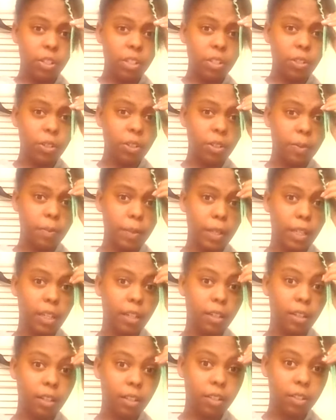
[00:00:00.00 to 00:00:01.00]
she took
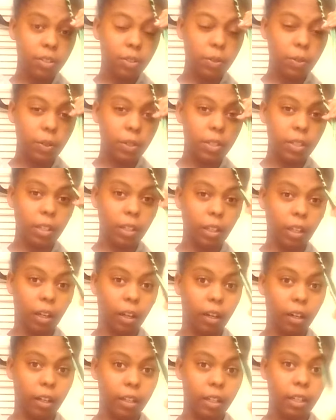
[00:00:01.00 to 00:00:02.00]
me to the
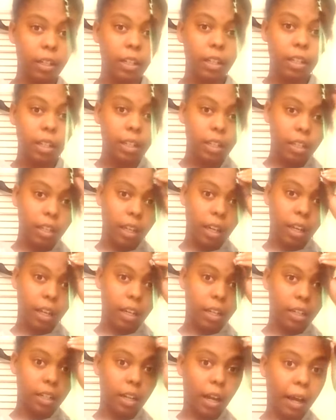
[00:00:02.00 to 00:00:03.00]
salon
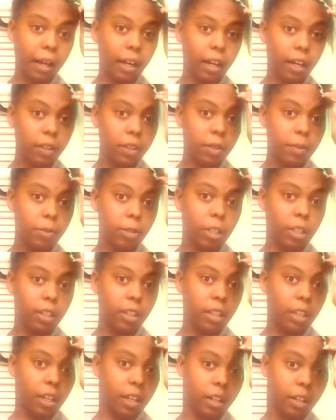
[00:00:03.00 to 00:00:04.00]
and I got them
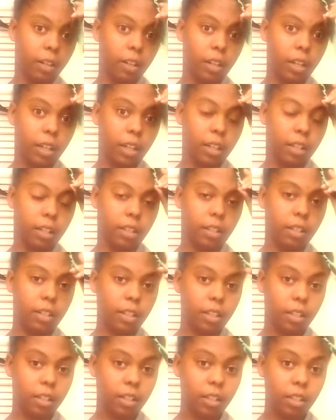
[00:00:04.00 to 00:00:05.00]
done there.
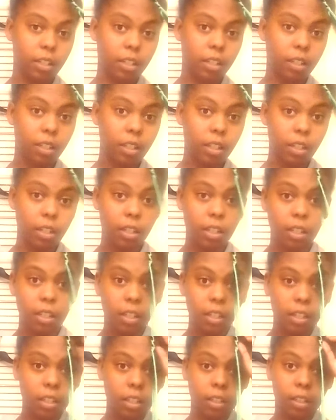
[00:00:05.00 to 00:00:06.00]
And
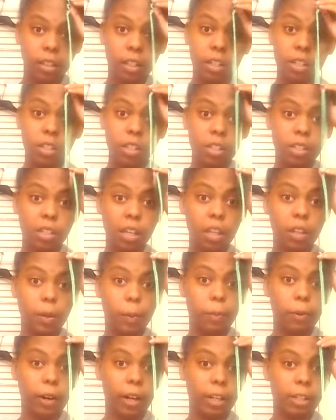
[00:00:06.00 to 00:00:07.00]
let's just say
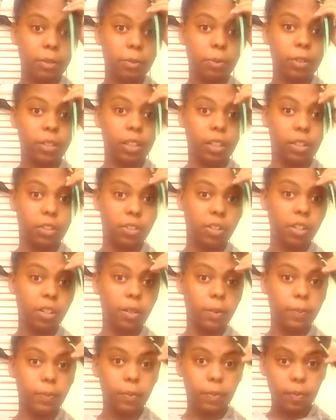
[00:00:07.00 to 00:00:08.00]
the price wasn't
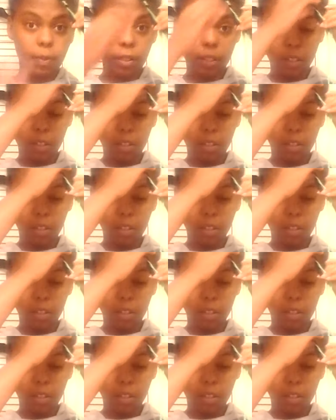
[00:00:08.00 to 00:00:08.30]
cheap.